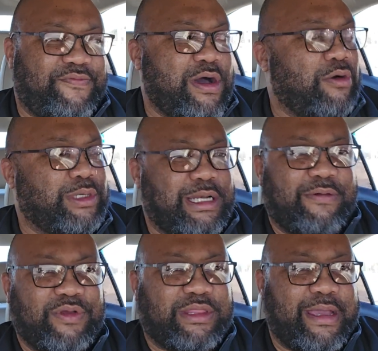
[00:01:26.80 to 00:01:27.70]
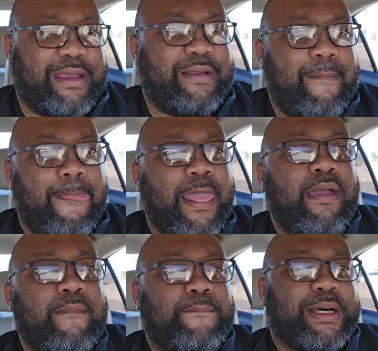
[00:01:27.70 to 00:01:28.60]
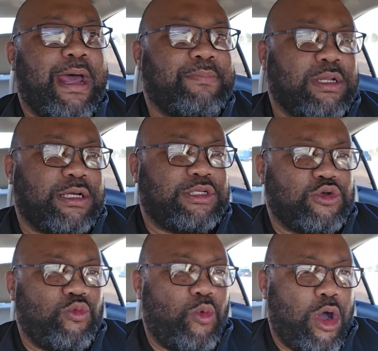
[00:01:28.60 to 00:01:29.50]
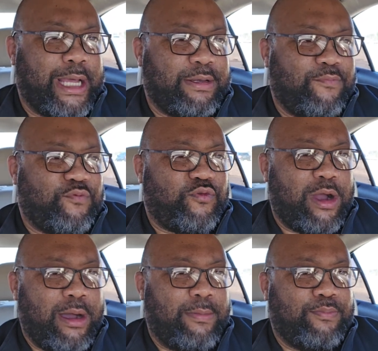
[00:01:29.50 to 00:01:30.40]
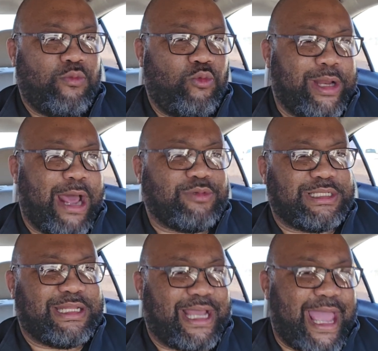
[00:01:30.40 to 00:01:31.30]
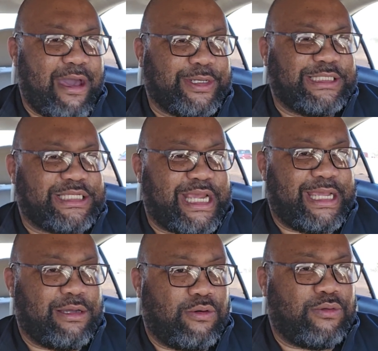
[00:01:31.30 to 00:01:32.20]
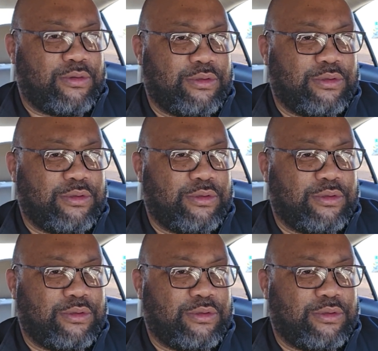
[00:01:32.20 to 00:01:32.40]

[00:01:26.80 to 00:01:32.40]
phone and everything. But I'm gonna do one from when I was in the county jail,